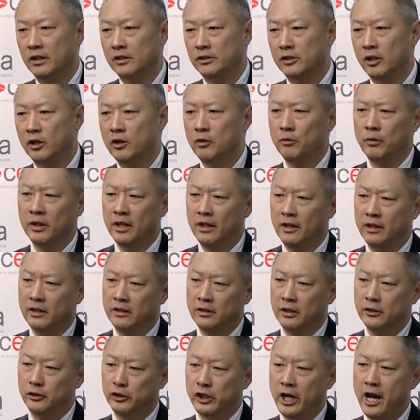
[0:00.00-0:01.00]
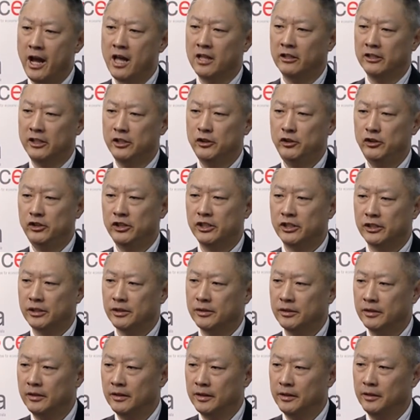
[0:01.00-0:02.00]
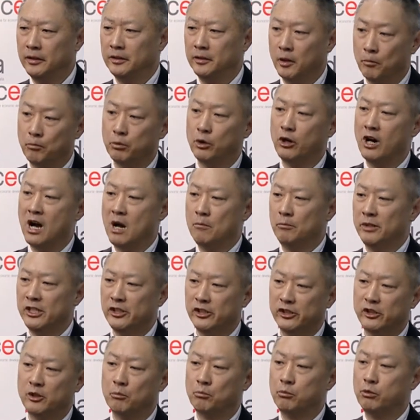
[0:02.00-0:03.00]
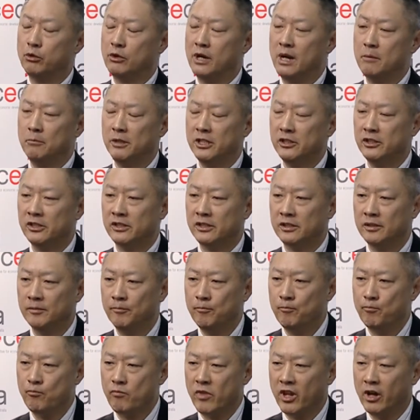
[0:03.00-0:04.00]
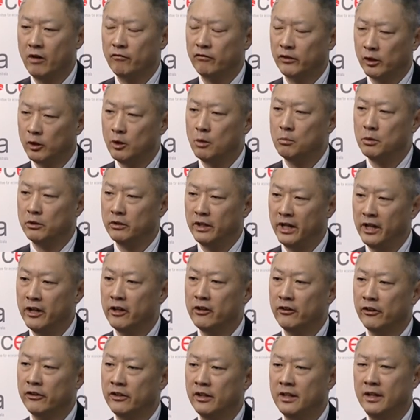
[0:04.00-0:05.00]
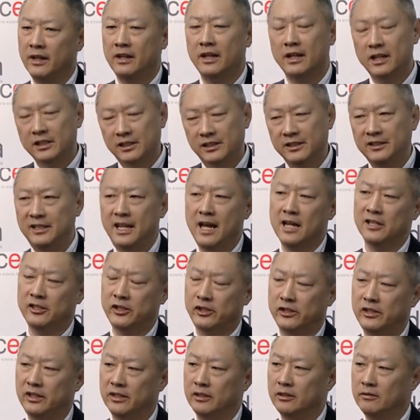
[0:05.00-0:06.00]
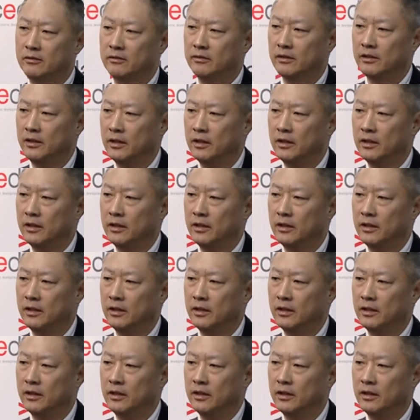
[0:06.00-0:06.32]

So the challenge, the promise, the premise of global health is nested